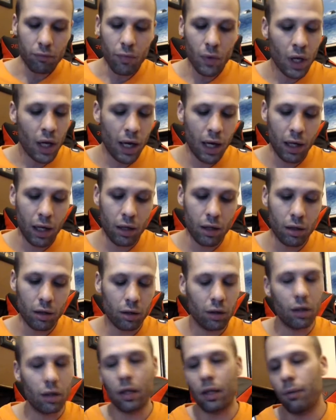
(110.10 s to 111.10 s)
And
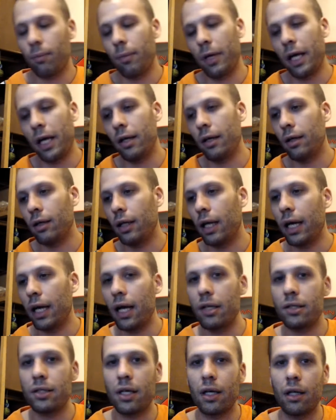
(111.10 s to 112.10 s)
look, man, like
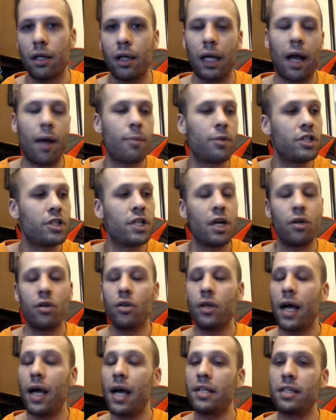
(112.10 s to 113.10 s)
I said, like I've been telling
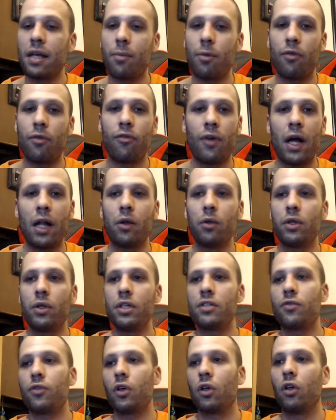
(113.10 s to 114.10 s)
you guys, I've been following
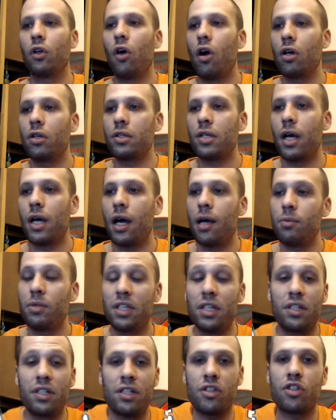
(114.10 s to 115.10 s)
this for a long time
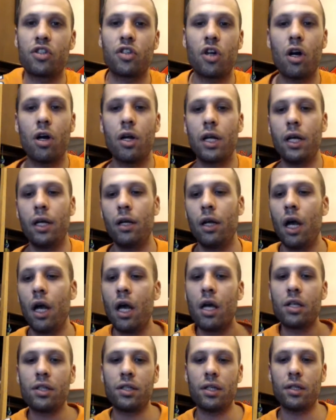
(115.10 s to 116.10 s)
since it started,
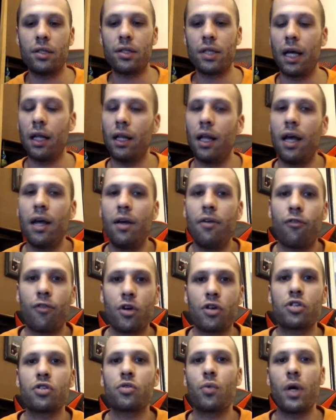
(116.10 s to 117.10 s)
since LA
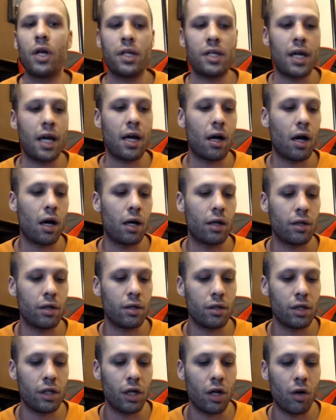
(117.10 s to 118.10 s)
first went
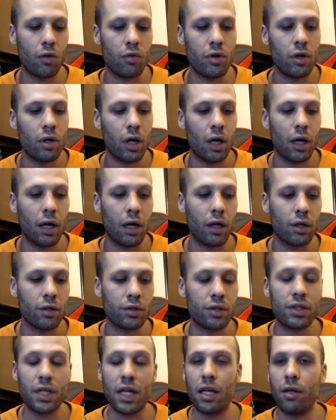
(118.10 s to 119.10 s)
on,
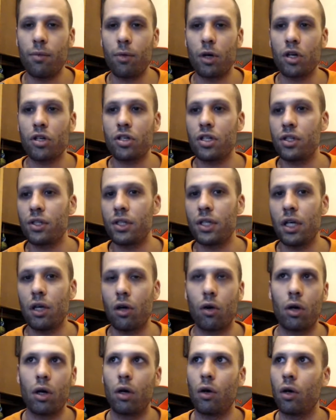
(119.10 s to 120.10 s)
state emergency
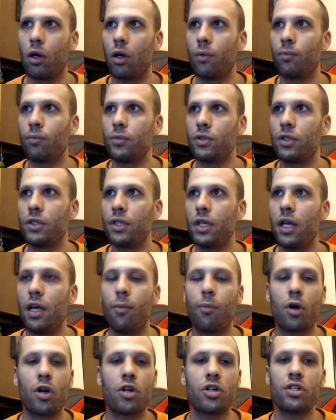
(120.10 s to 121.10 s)
or city
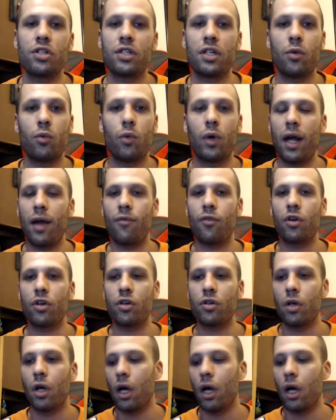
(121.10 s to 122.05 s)
emergency, whatever.